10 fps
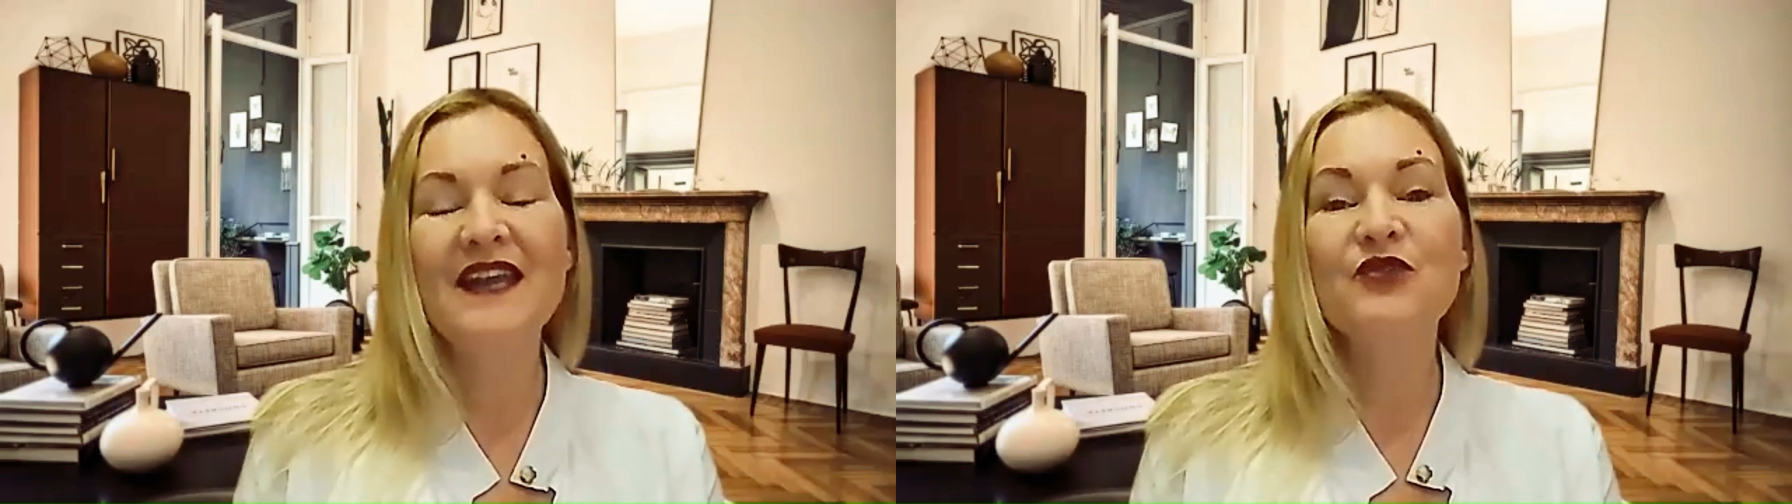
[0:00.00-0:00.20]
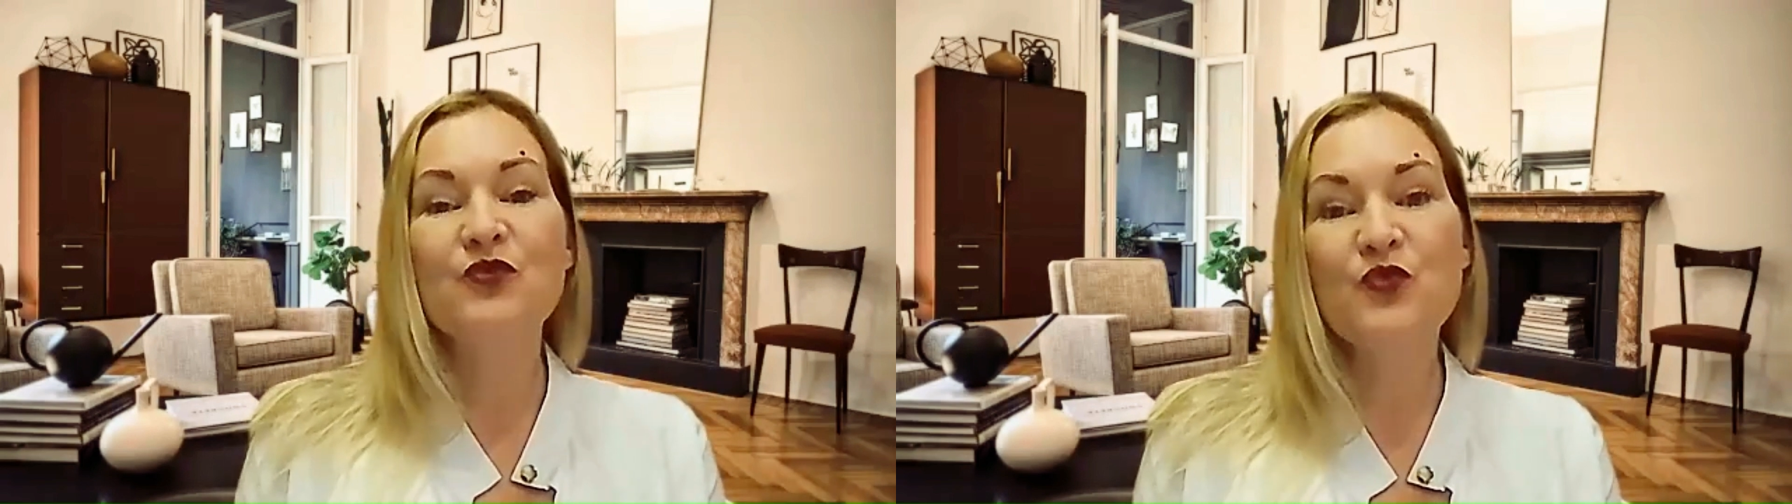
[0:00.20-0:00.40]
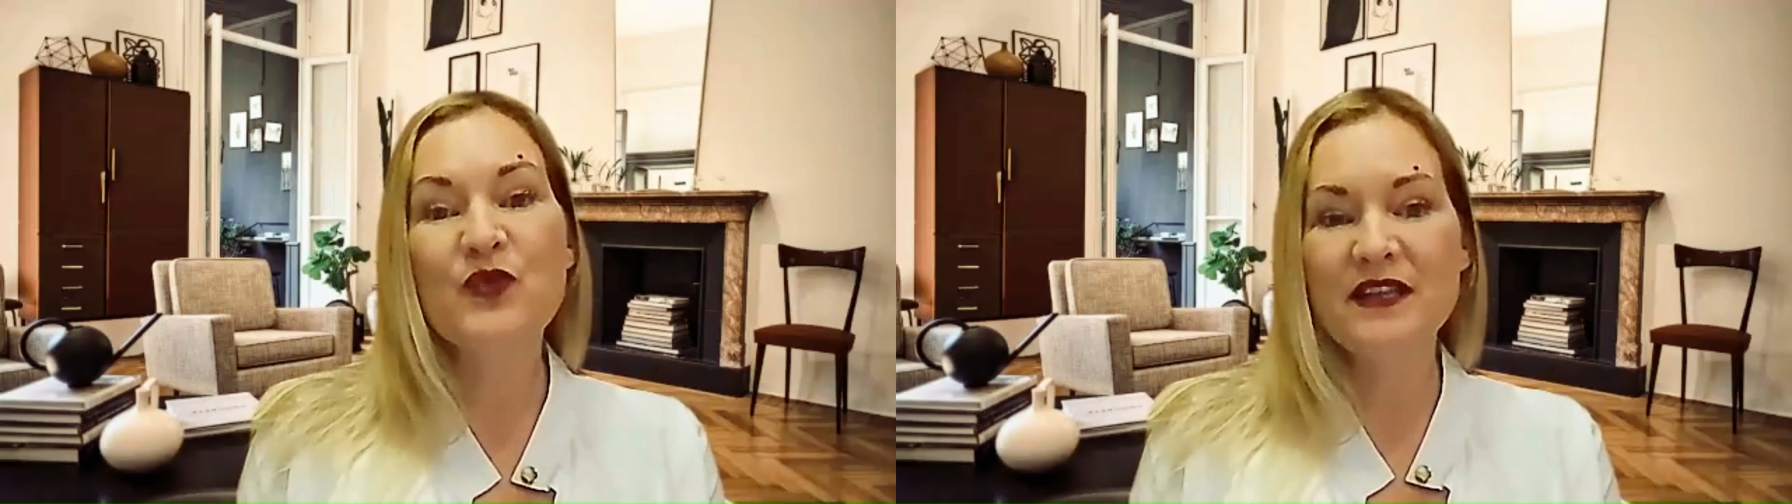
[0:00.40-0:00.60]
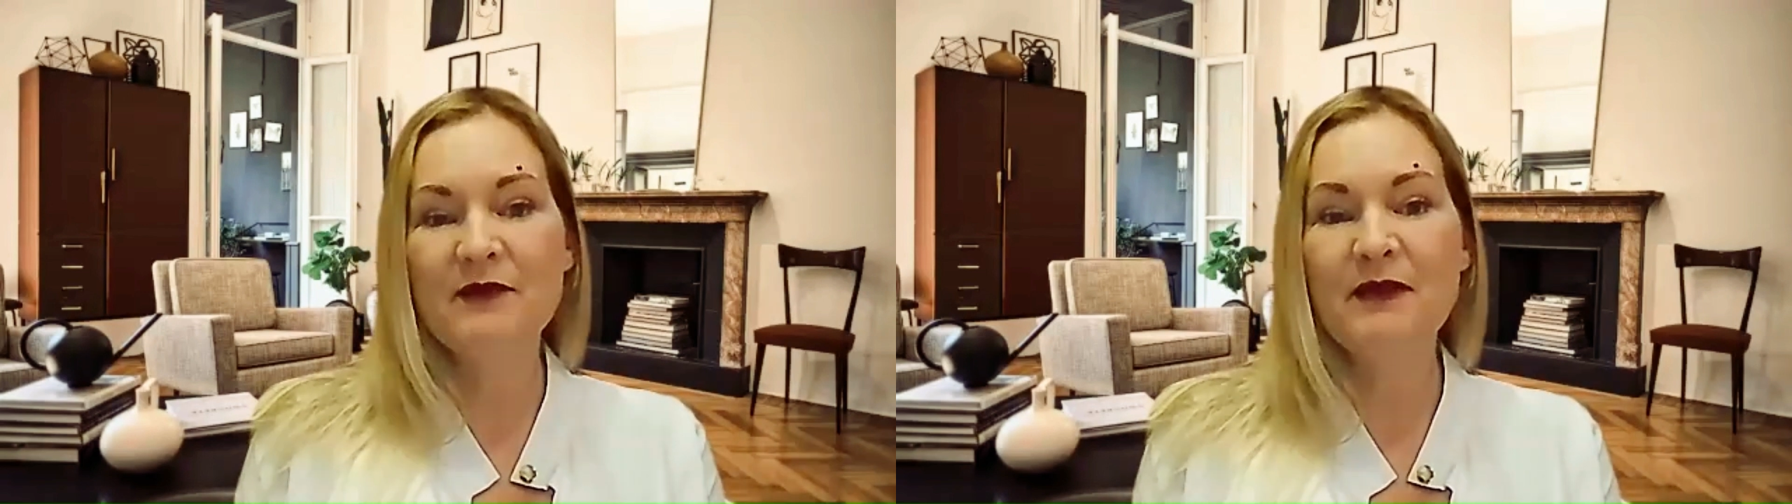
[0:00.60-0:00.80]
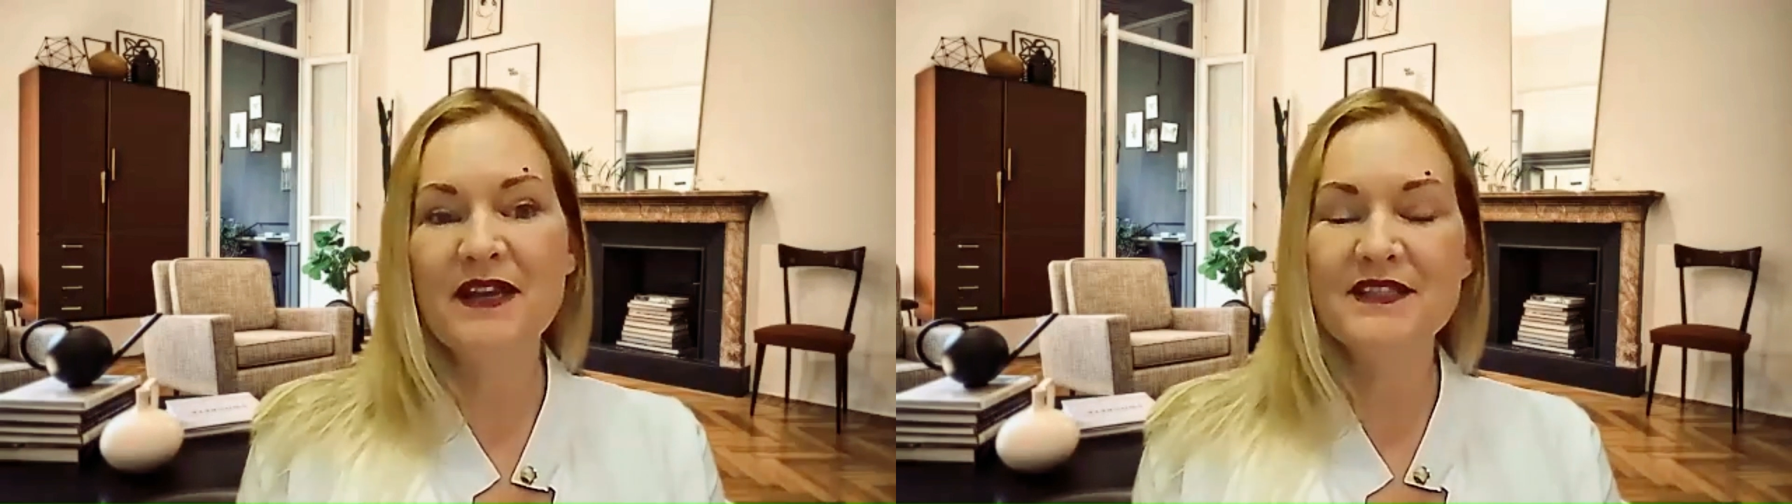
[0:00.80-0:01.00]
And it
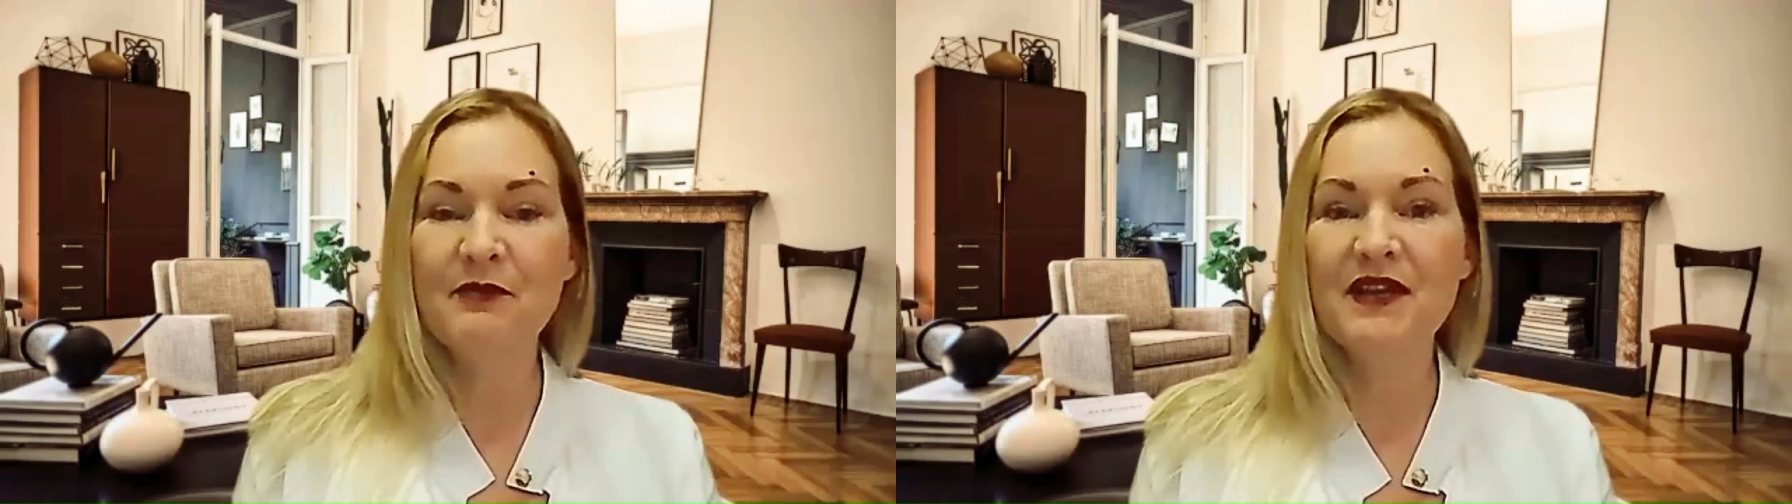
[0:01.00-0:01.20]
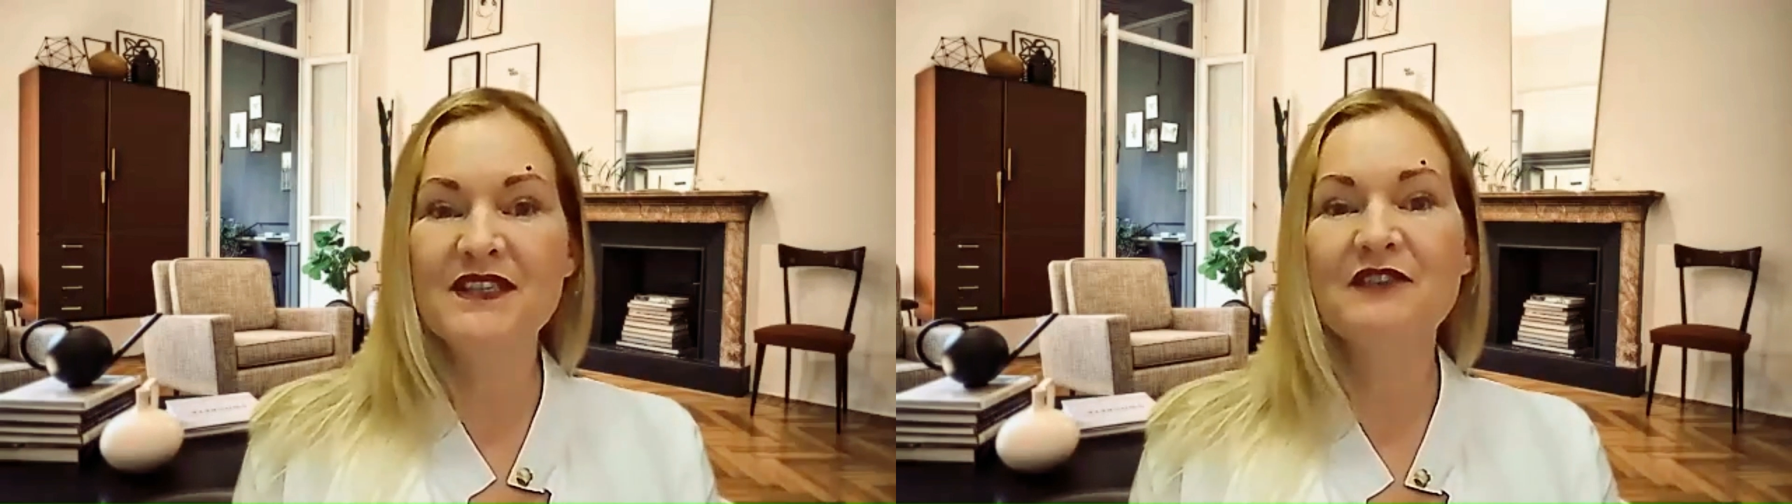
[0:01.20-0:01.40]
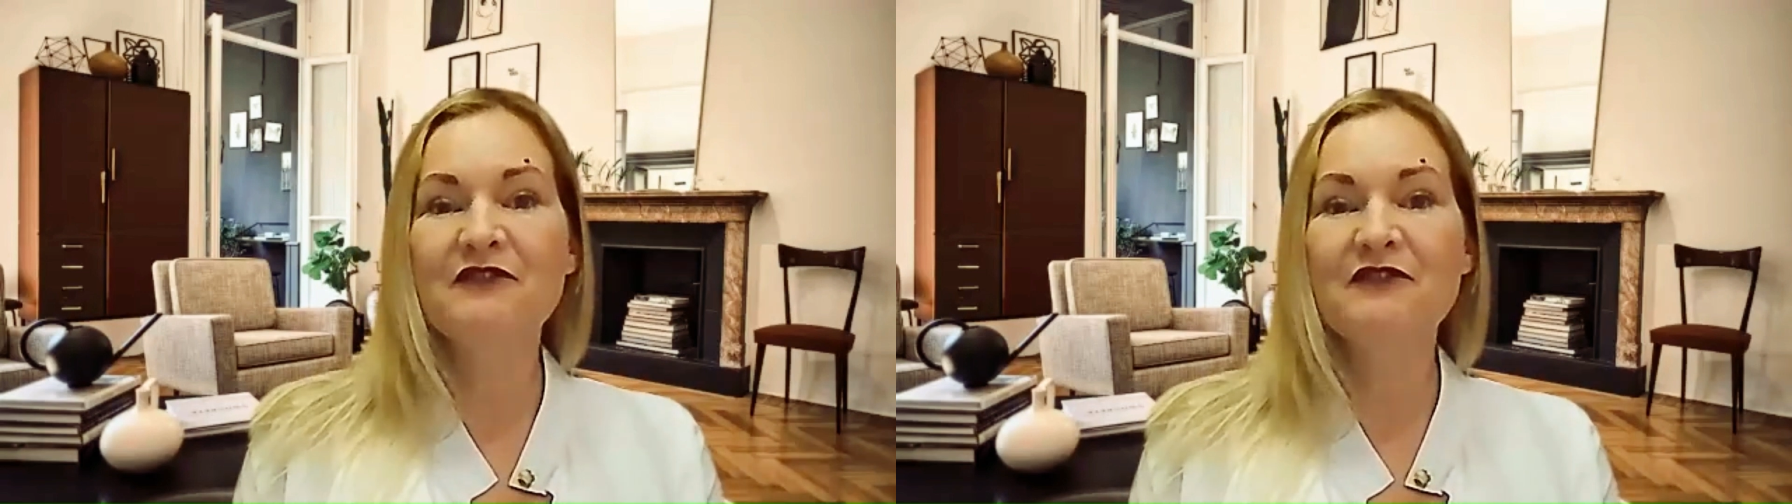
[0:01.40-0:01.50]
really makes a big